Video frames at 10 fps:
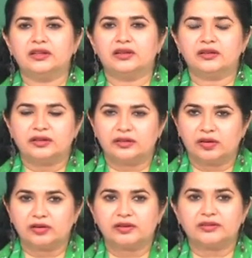
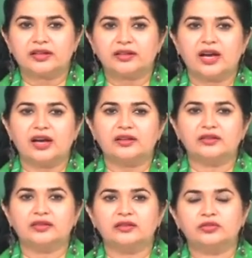also Sarkar,
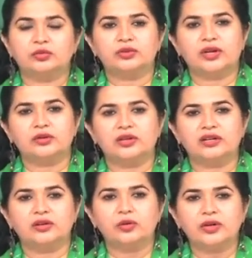Shootout
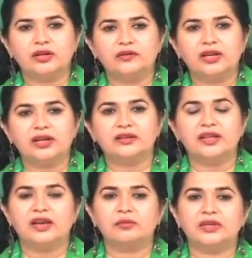at Lokhandwala, they
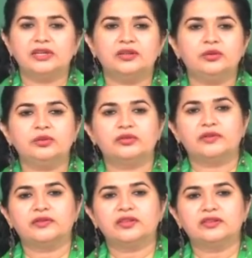have made use
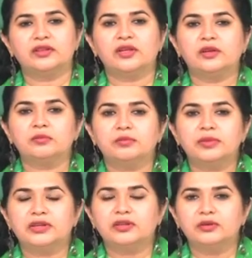of this
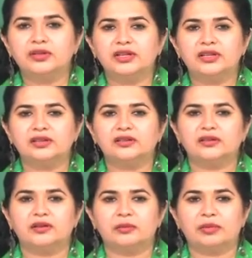peculiar
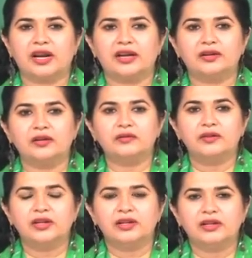brand of
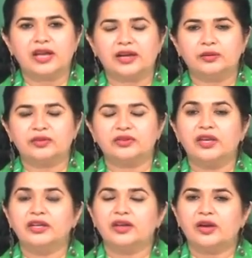language.
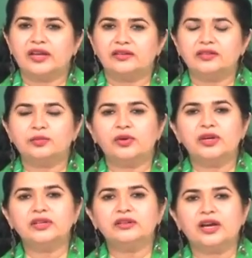Now, at this
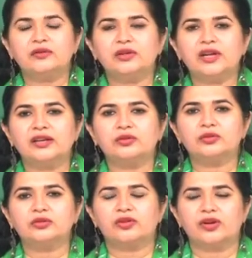point, I would like
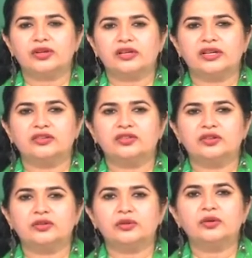to draw your
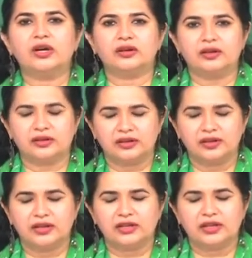attention to a
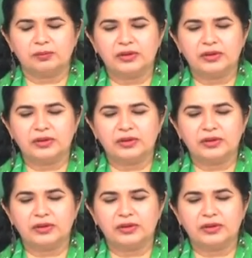clipping